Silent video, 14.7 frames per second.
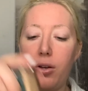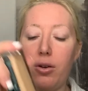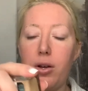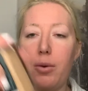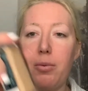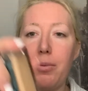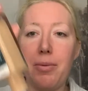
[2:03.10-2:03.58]

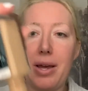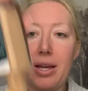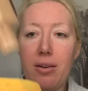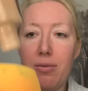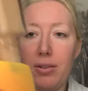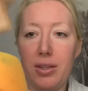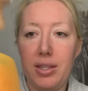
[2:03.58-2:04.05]
I'll be back
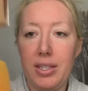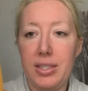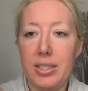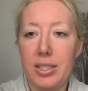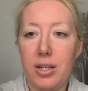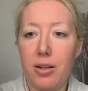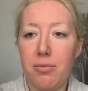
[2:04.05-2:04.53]
when
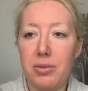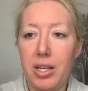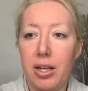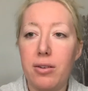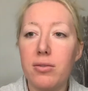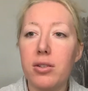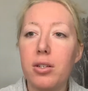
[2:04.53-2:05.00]
this comes
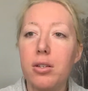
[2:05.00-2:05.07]
out.